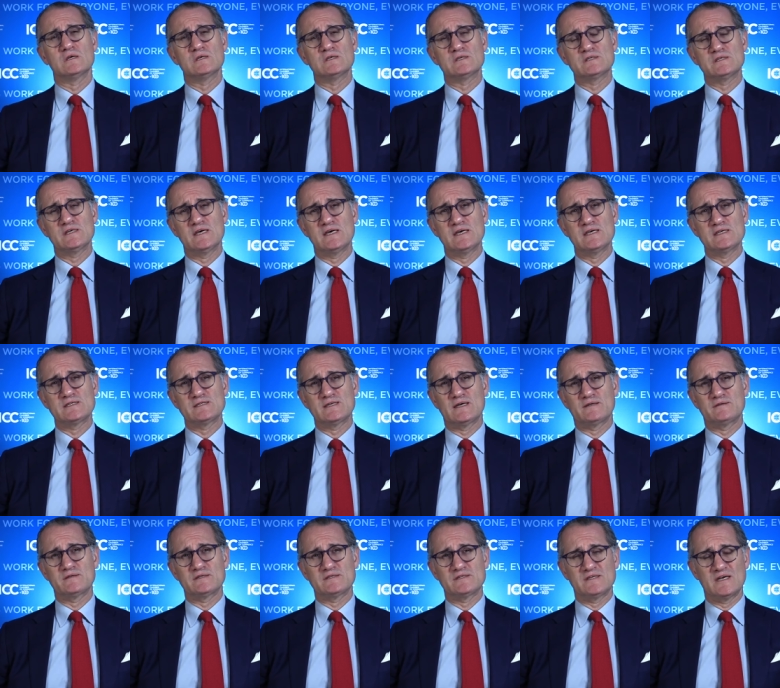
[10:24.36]
says
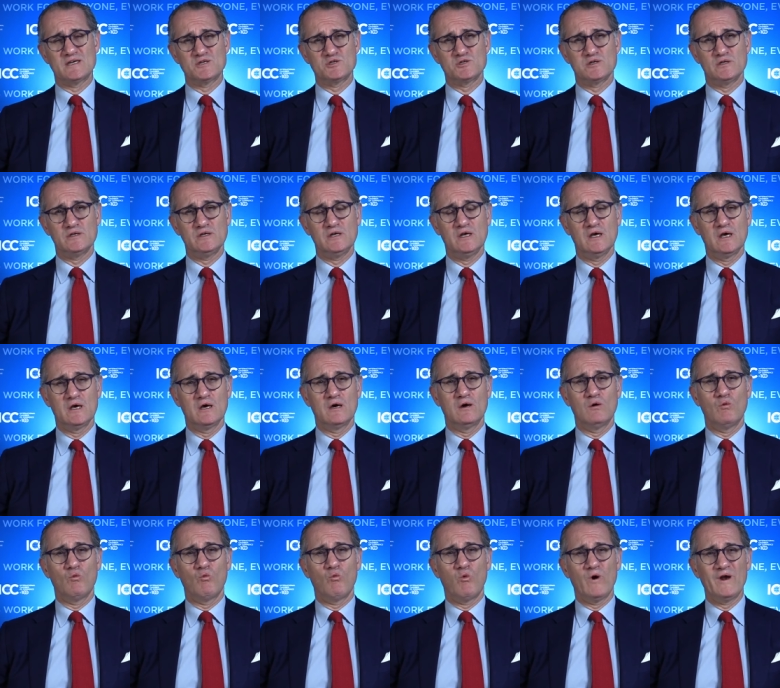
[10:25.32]
that essentially,
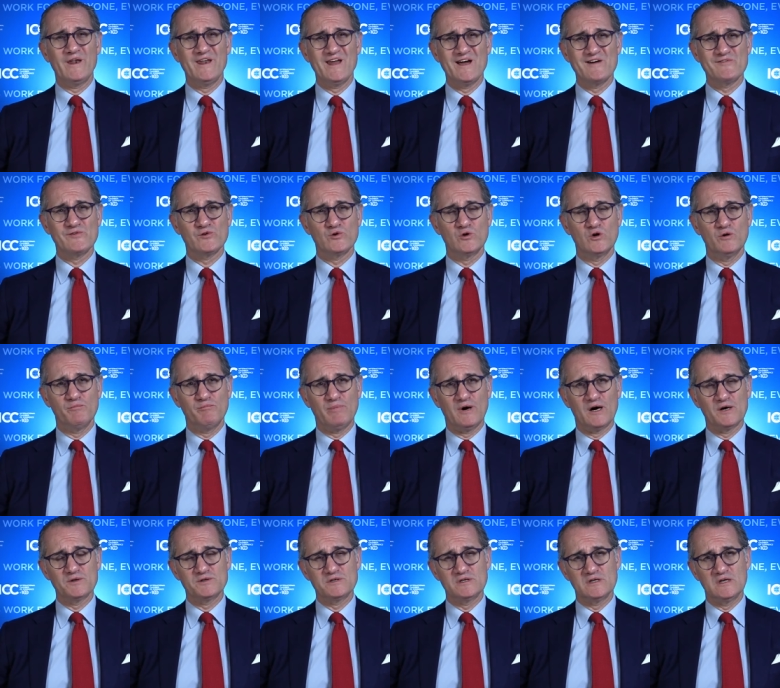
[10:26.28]
whenever a
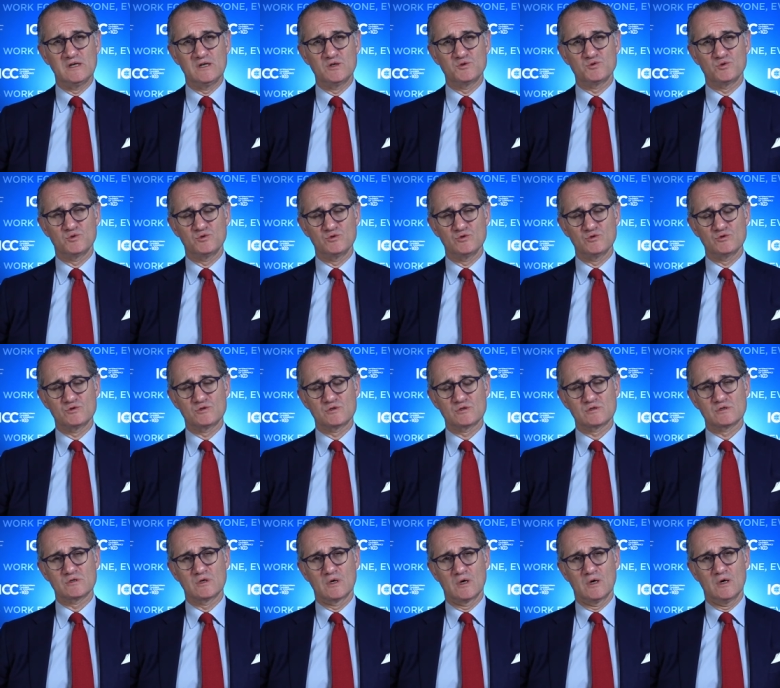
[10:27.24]
party
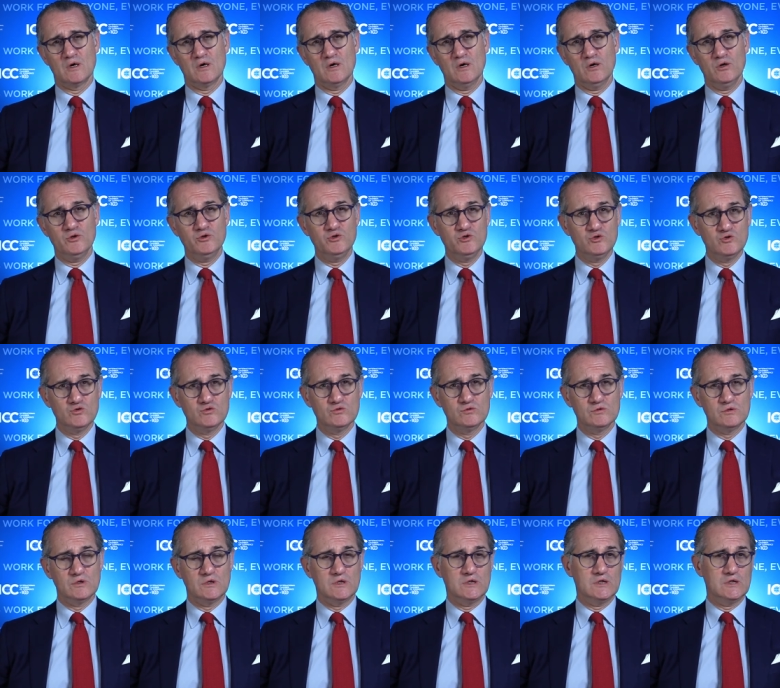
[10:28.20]
introduces a
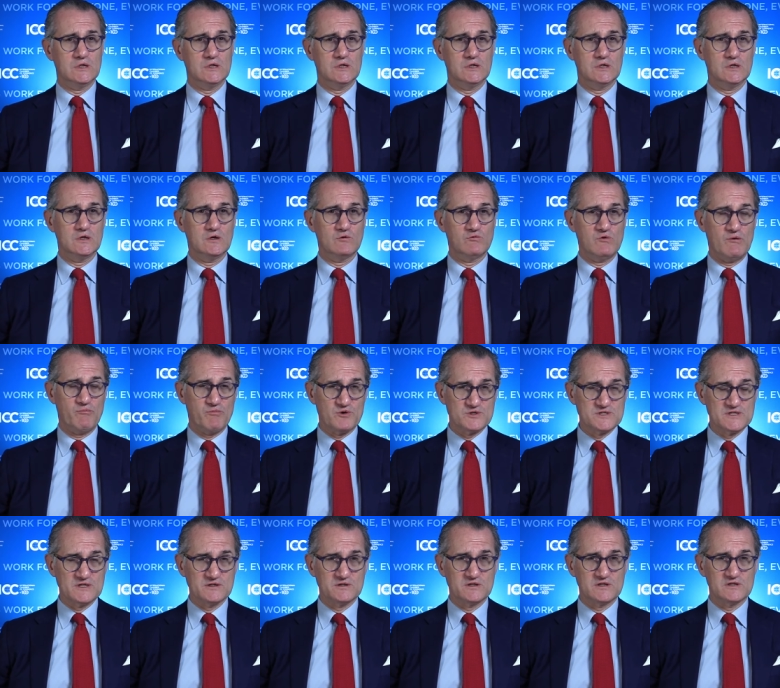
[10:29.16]
new uh,
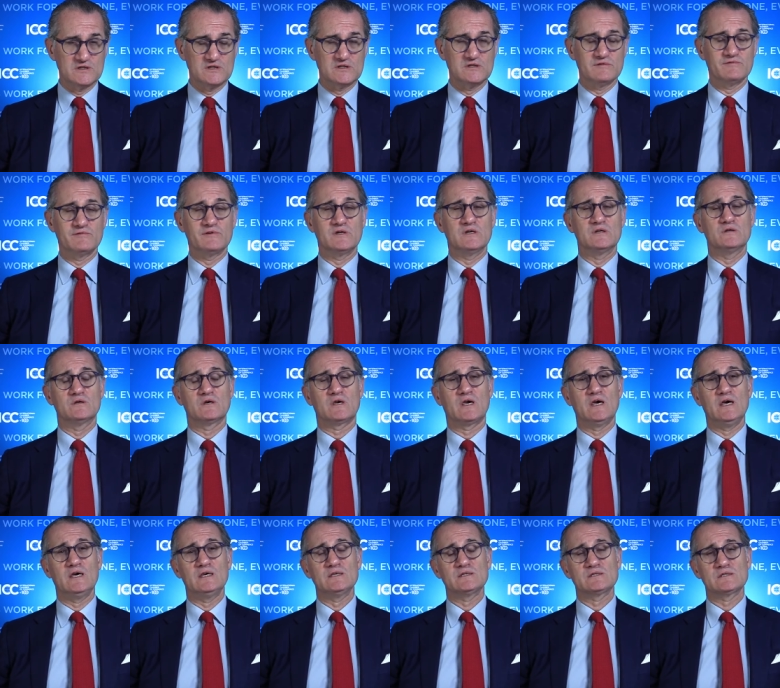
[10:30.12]
representative in the
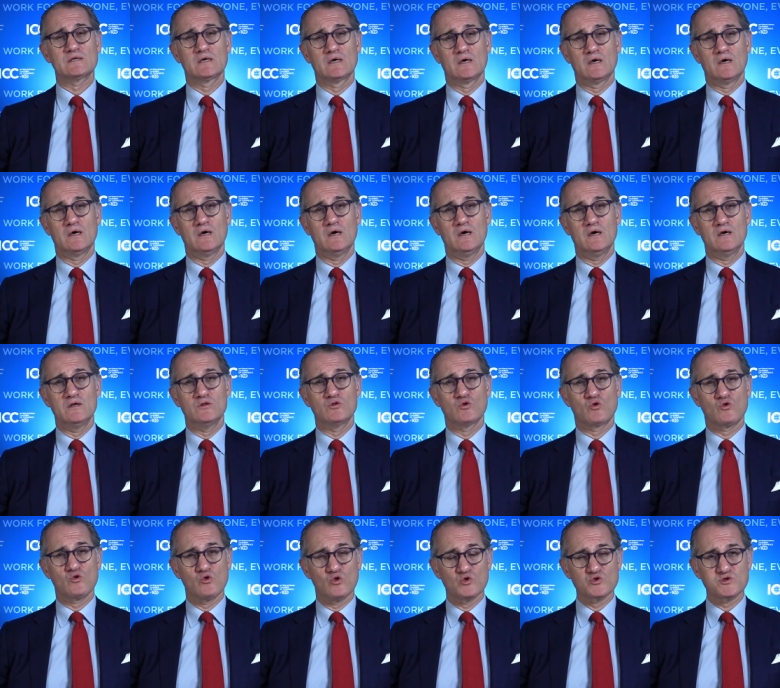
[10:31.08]
case, in the
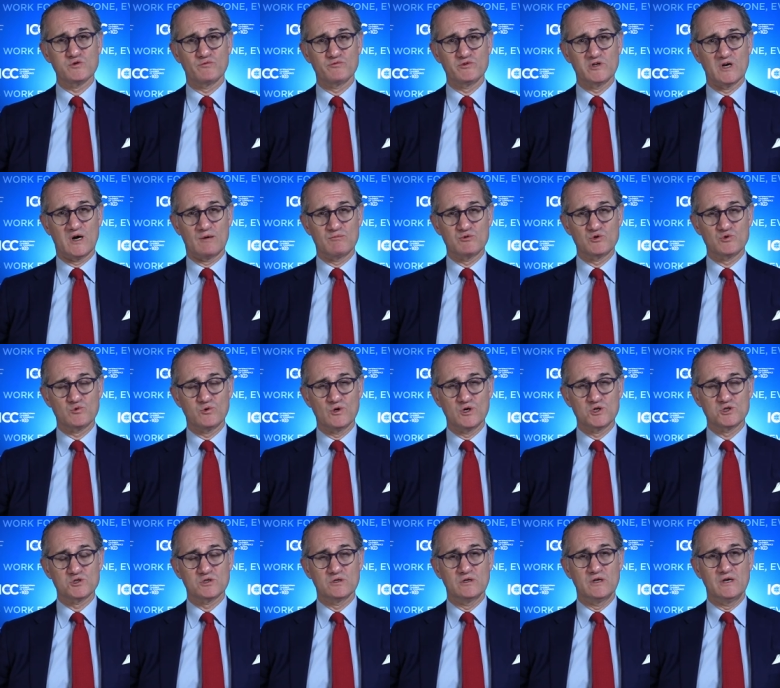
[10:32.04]
course of the
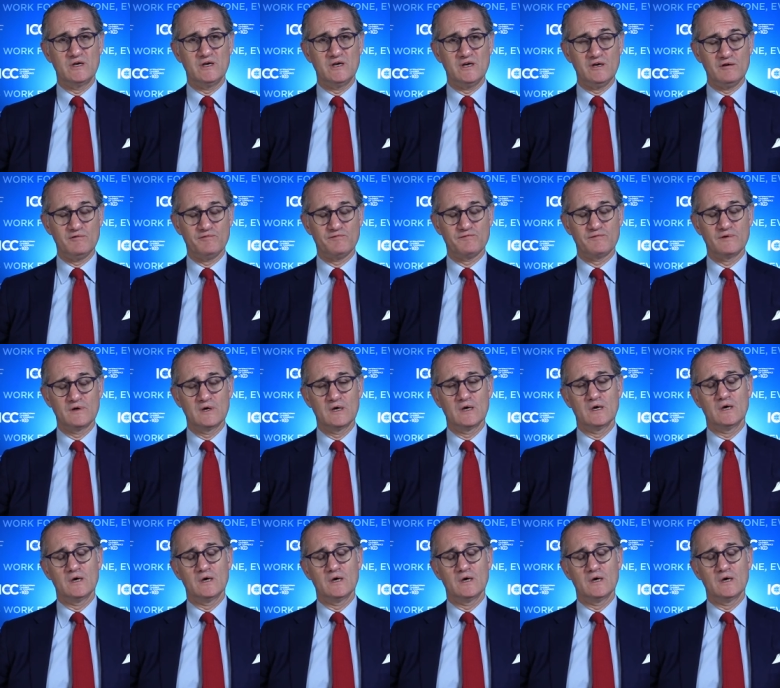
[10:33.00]
arbitration, if